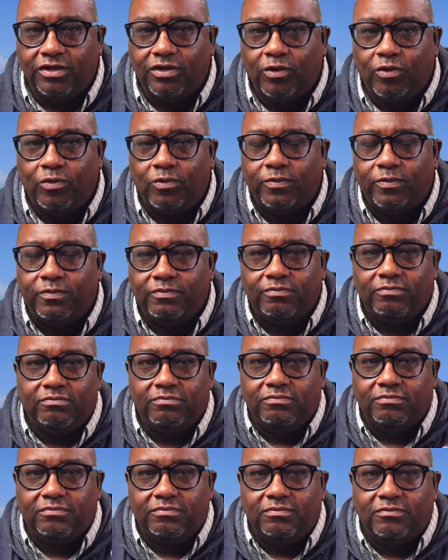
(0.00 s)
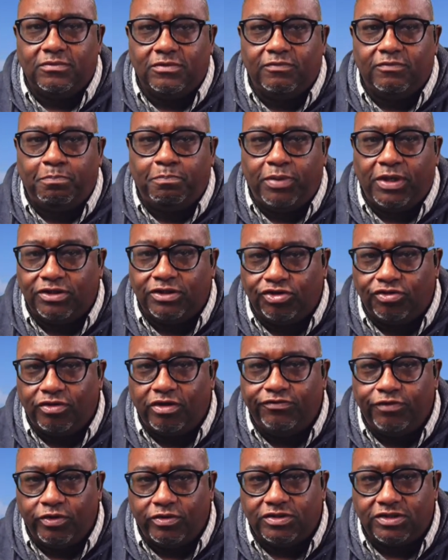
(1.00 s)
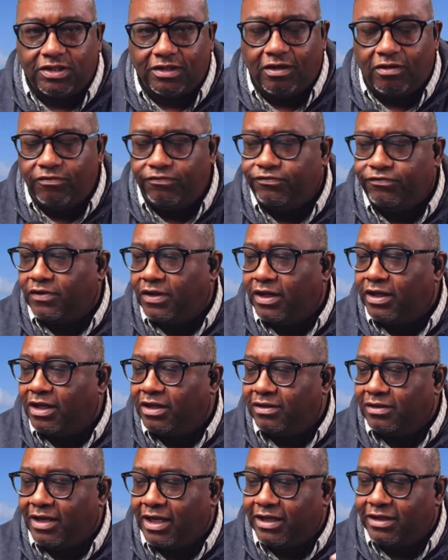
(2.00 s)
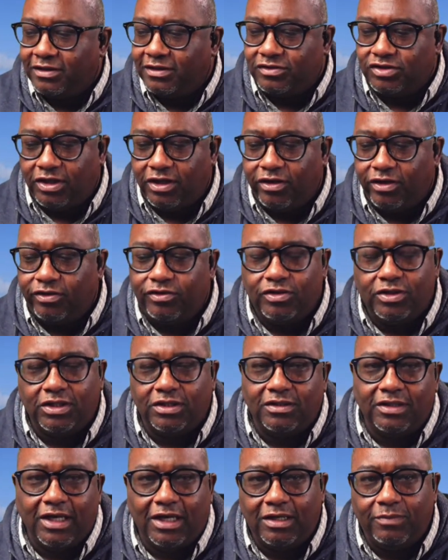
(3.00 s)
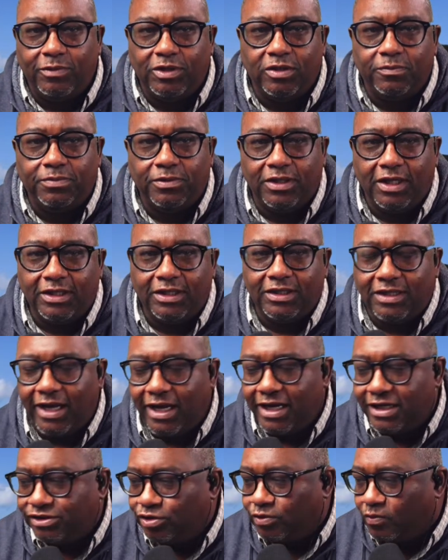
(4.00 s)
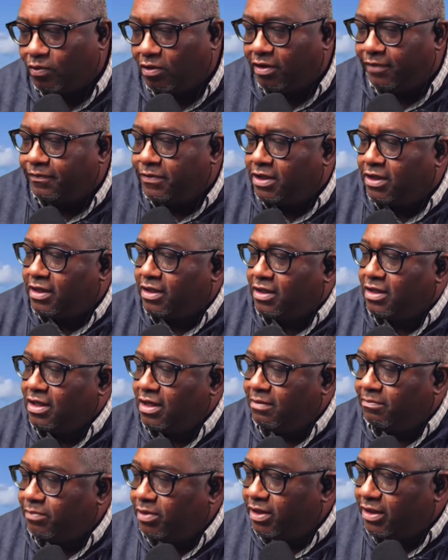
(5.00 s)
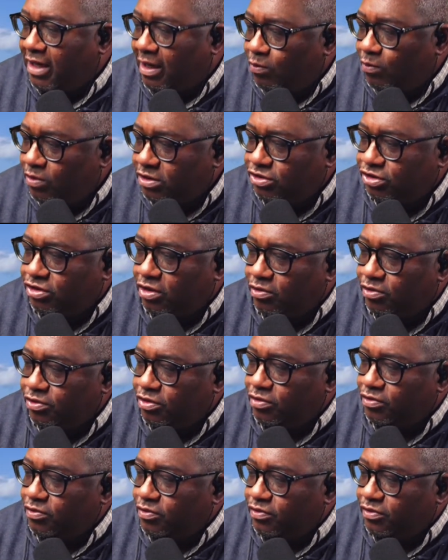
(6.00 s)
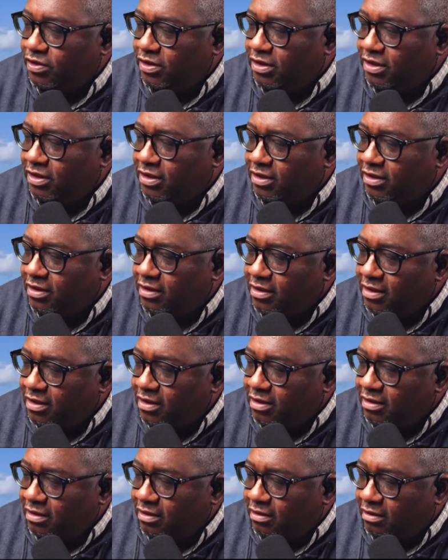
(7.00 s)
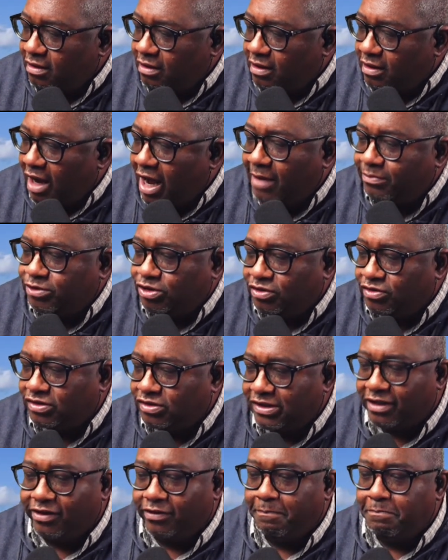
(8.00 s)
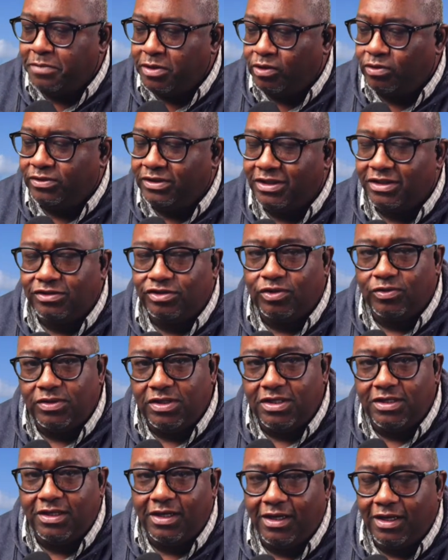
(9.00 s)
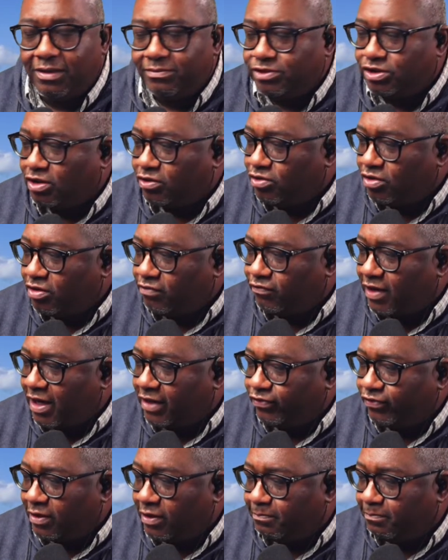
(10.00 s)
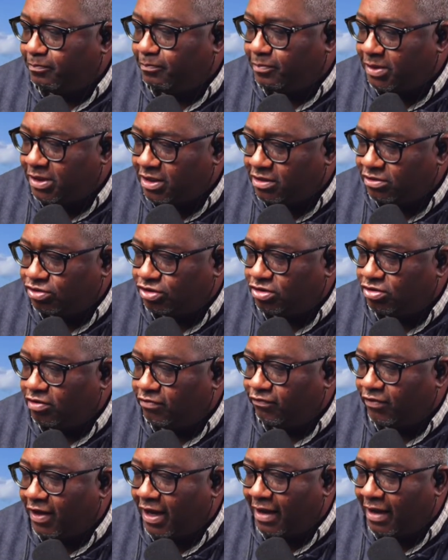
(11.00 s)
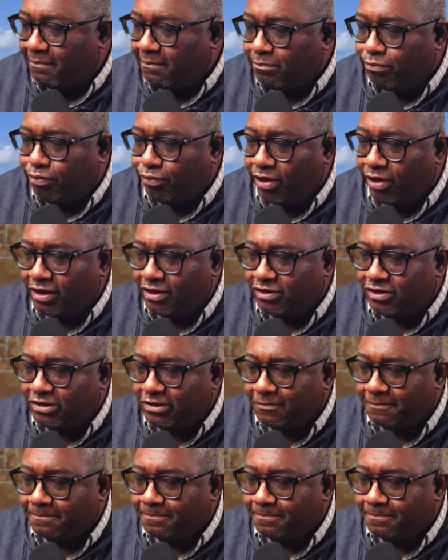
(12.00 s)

know, picture of yourself like it's here, you can kind of manipulate it as you want. But I want to show you the options that are built into Ecamm. So you've got the beach, you've got bricks.